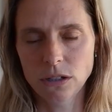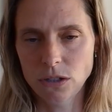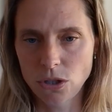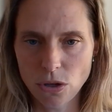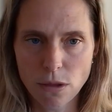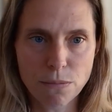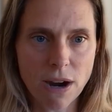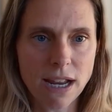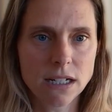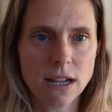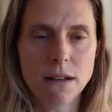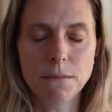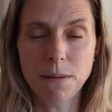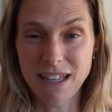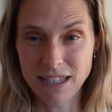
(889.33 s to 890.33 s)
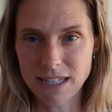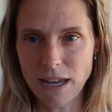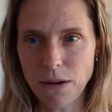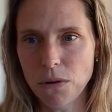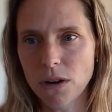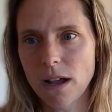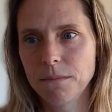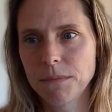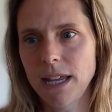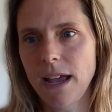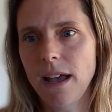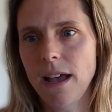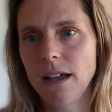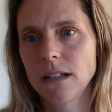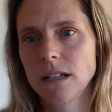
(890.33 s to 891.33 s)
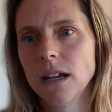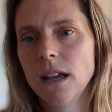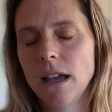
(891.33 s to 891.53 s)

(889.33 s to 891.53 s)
do the brain dump and see what comes out?